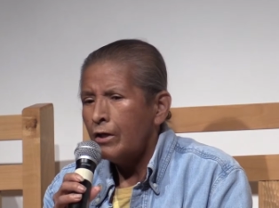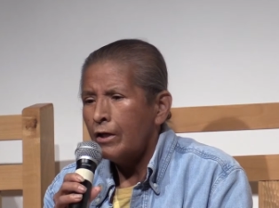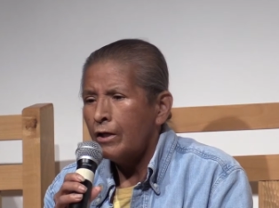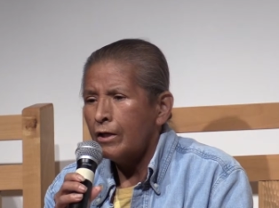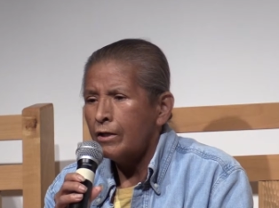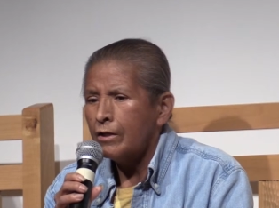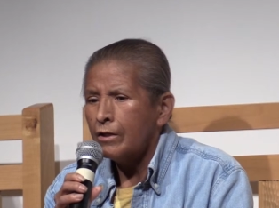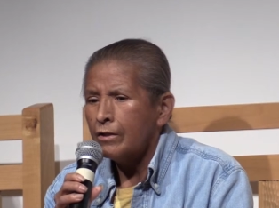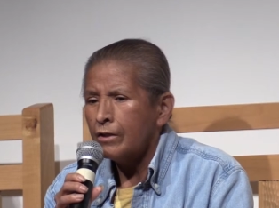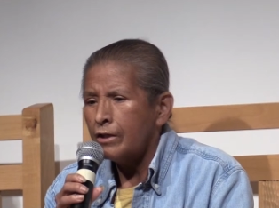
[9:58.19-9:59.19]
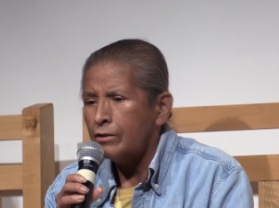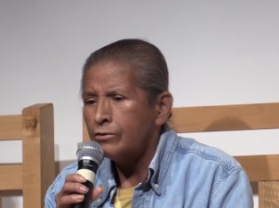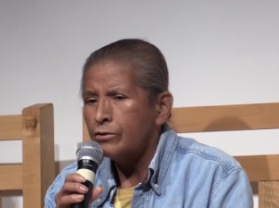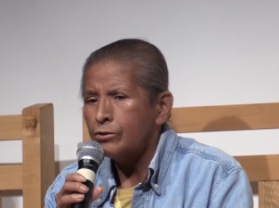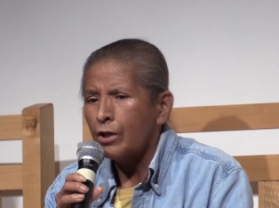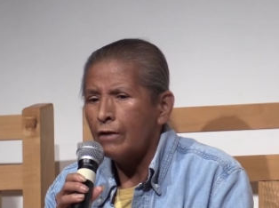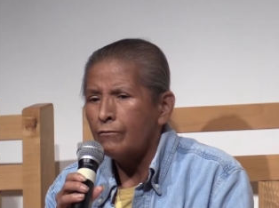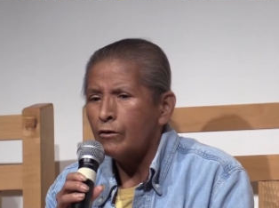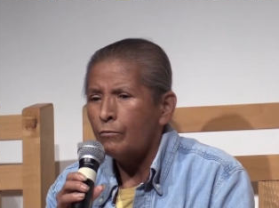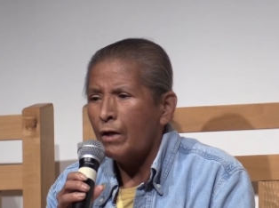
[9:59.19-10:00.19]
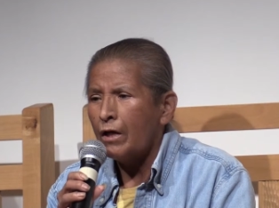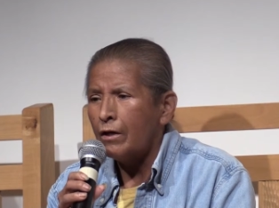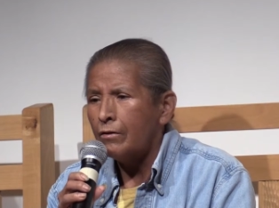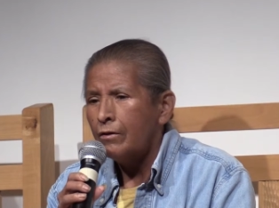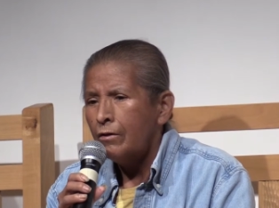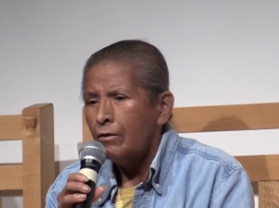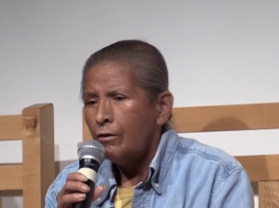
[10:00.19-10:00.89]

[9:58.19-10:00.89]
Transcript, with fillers: and they used to travel about